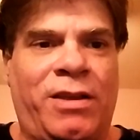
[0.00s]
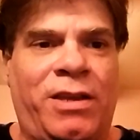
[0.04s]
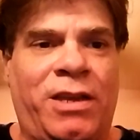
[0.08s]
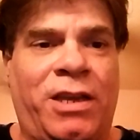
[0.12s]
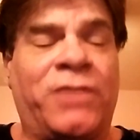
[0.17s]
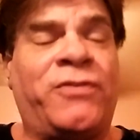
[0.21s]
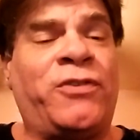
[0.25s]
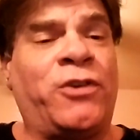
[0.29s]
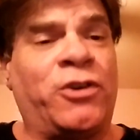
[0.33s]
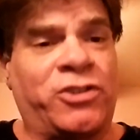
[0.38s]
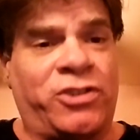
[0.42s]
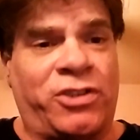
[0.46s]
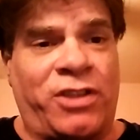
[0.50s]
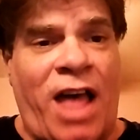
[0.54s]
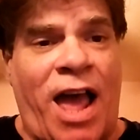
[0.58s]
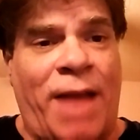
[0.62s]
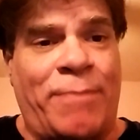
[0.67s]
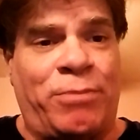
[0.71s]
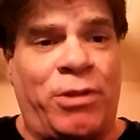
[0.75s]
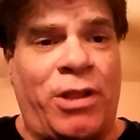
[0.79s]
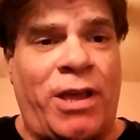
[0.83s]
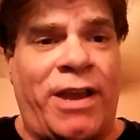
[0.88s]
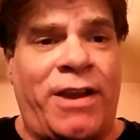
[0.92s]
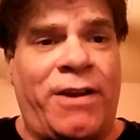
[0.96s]
if you're a
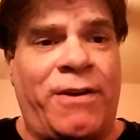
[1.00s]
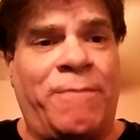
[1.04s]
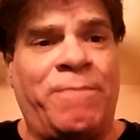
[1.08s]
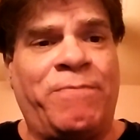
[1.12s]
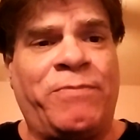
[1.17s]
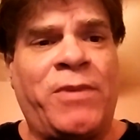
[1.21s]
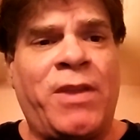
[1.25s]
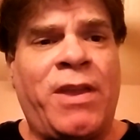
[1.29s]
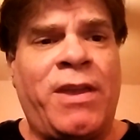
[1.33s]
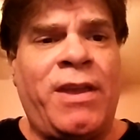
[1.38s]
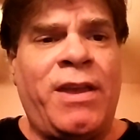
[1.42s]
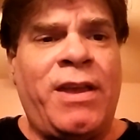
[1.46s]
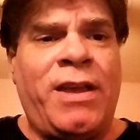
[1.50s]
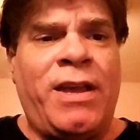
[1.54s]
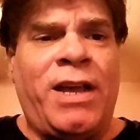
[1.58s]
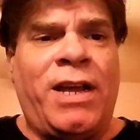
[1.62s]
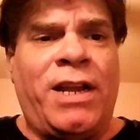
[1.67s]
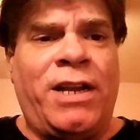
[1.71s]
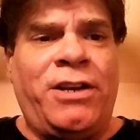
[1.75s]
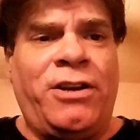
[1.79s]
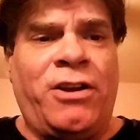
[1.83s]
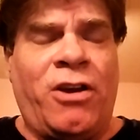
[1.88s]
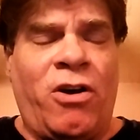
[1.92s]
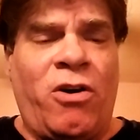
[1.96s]
slot player,
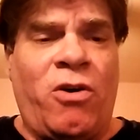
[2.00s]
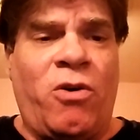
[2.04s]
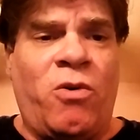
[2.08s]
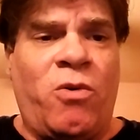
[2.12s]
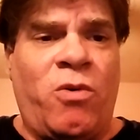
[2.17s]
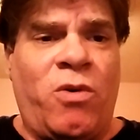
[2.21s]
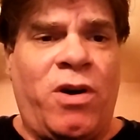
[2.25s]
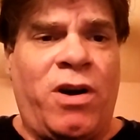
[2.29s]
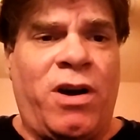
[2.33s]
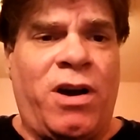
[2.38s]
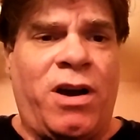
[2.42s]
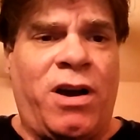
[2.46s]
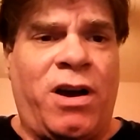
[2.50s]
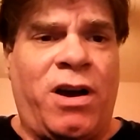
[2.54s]
look